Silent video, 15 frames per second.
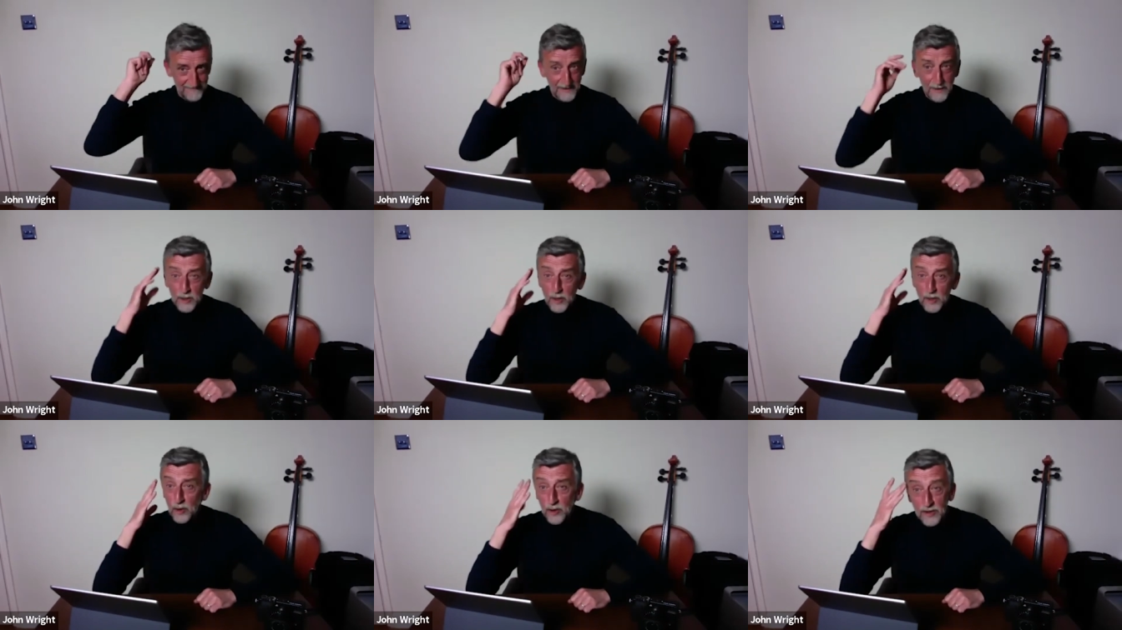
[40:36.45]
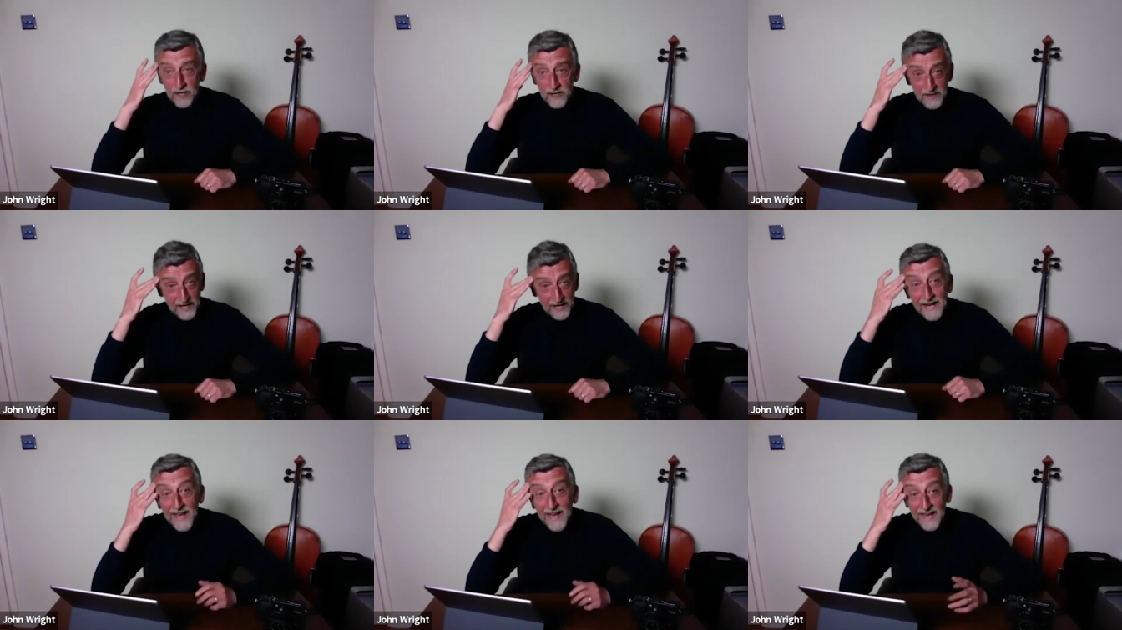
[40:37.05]
you the, the
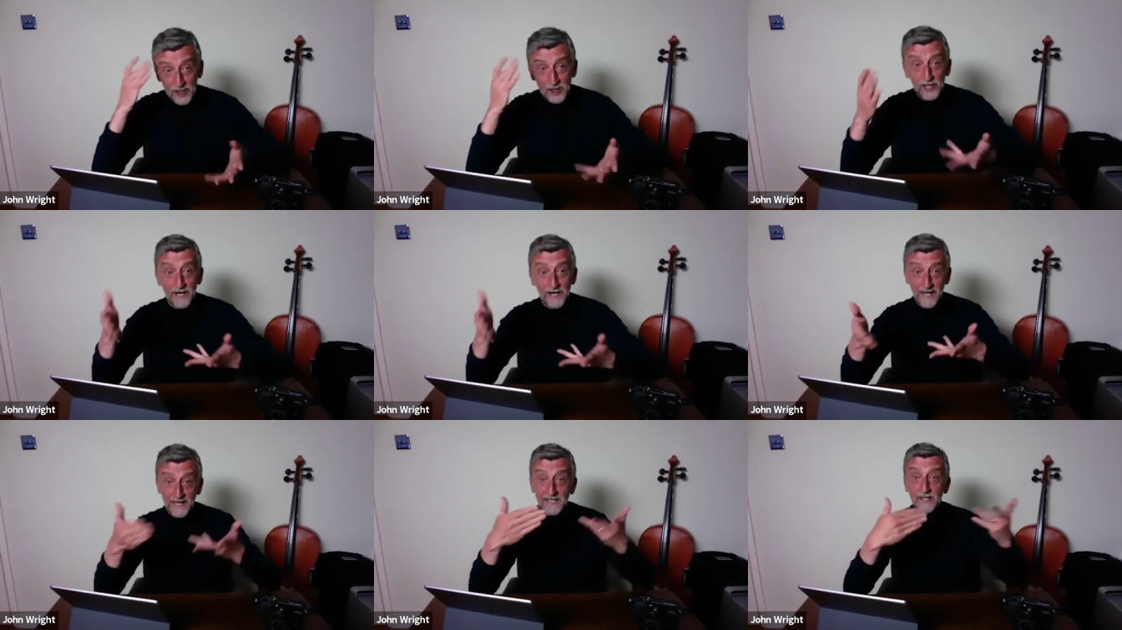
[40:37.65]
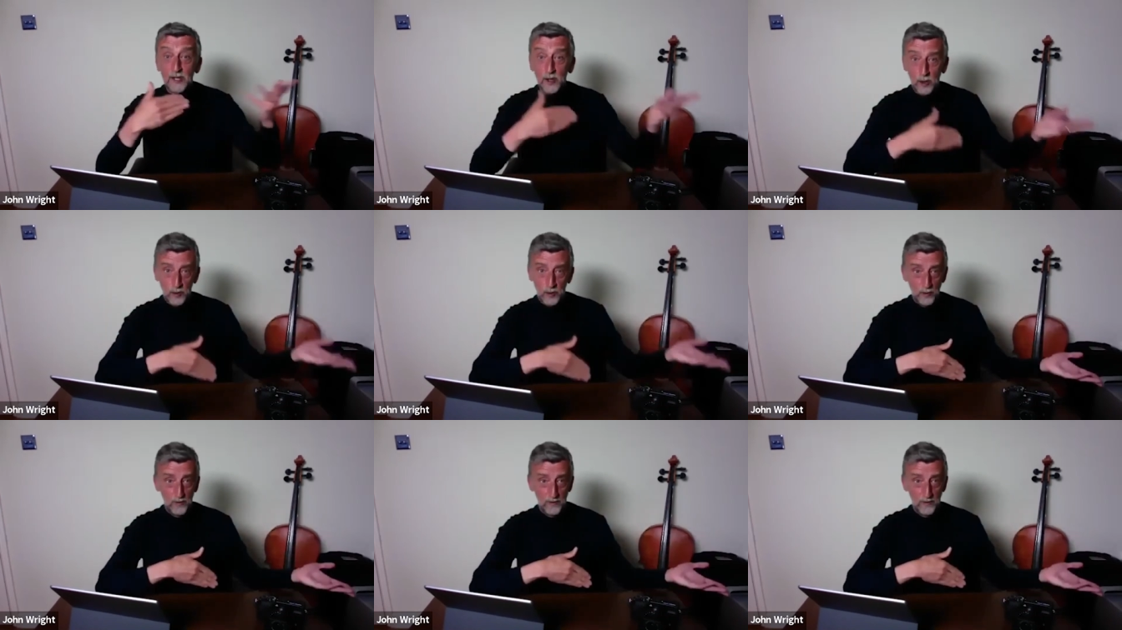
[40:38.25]
connection is you